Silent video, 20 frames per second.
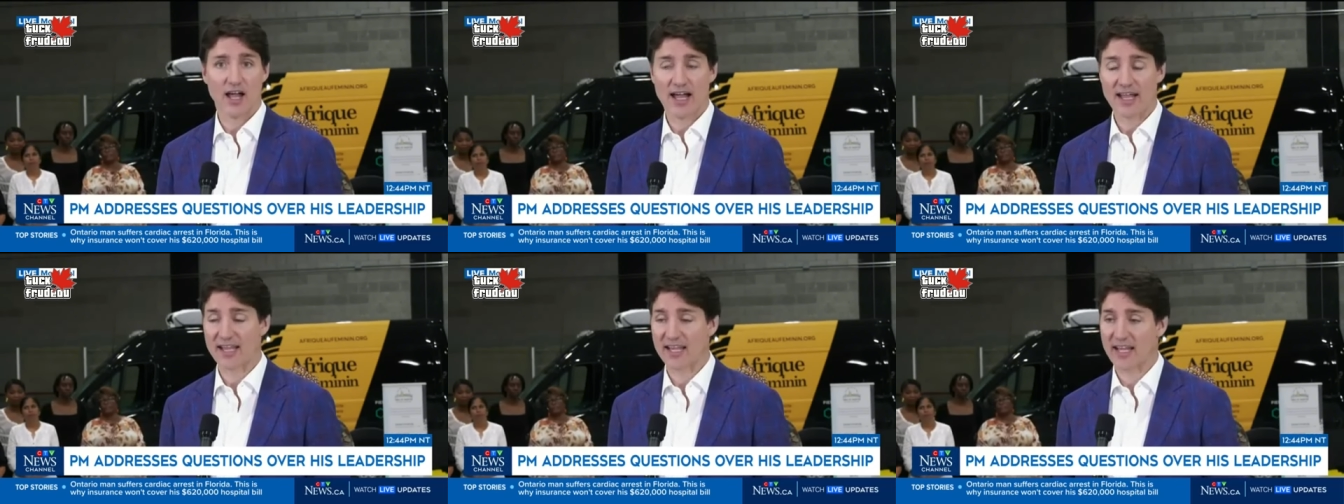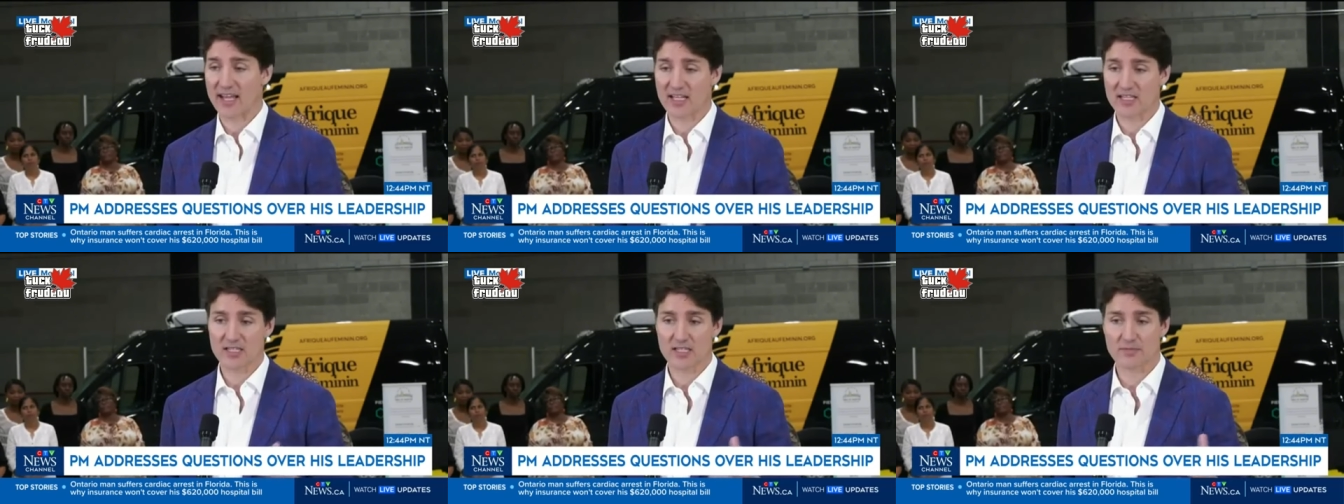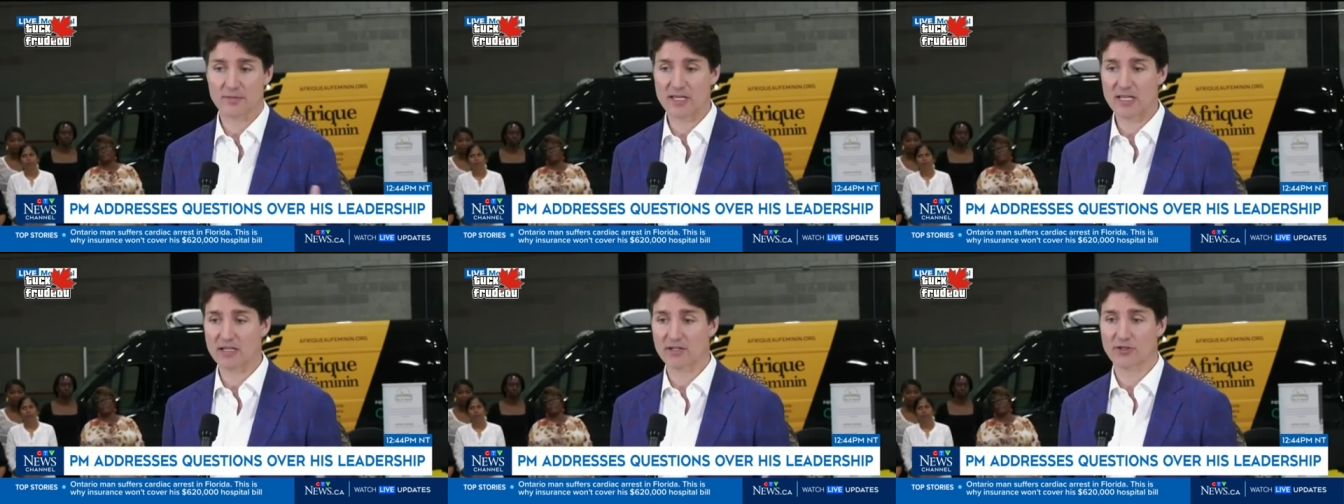I can't
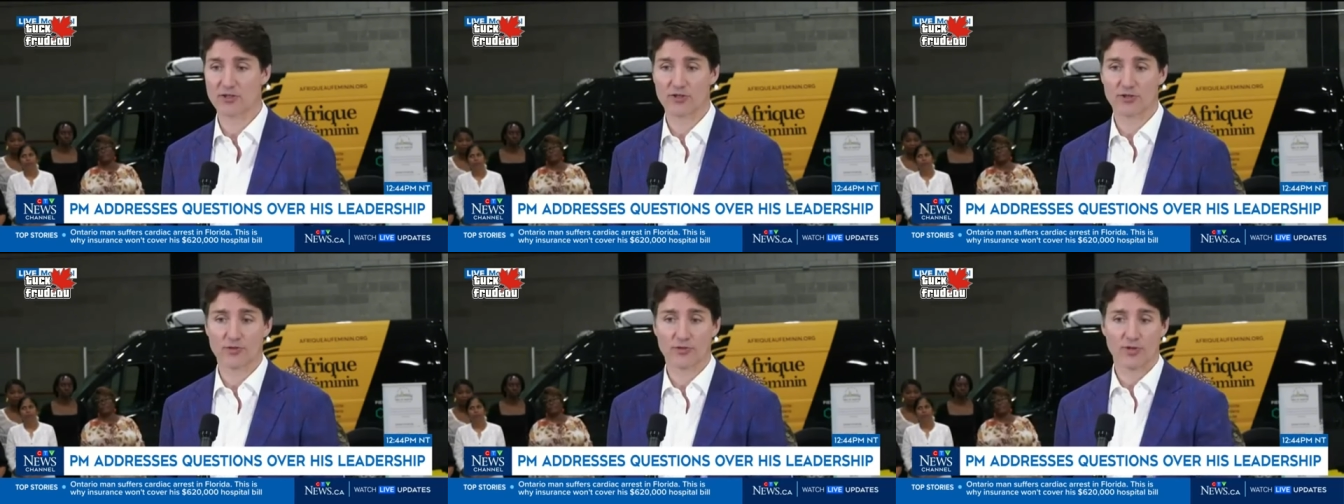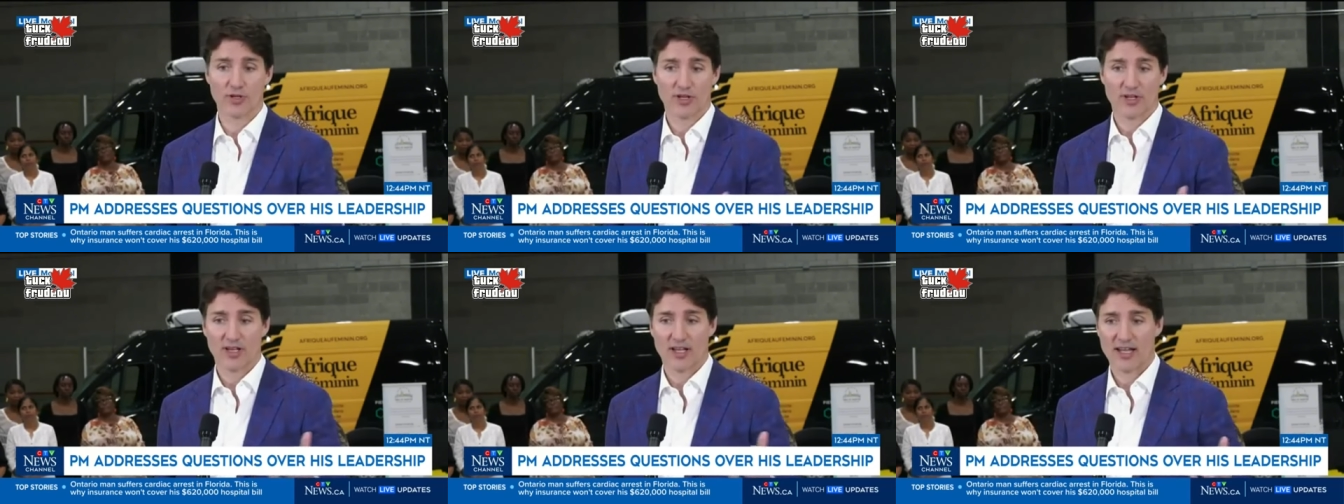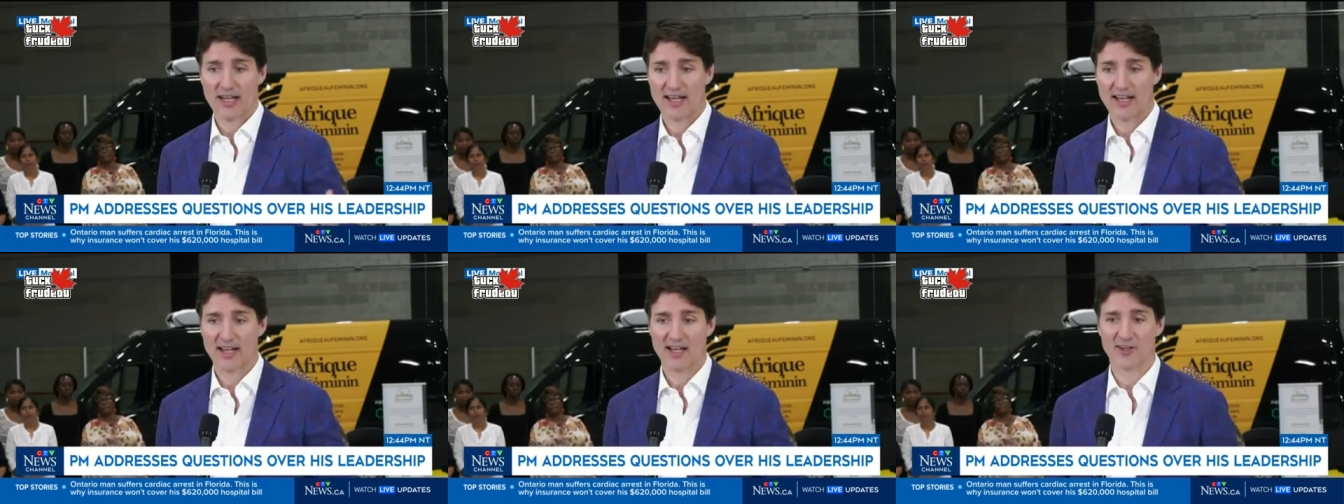speak to
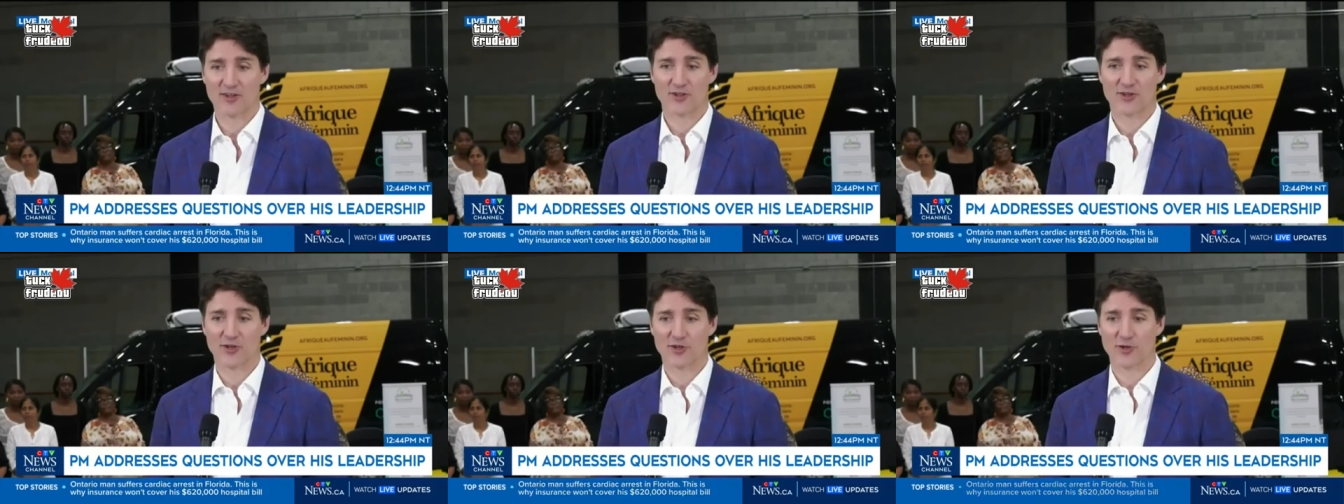uh,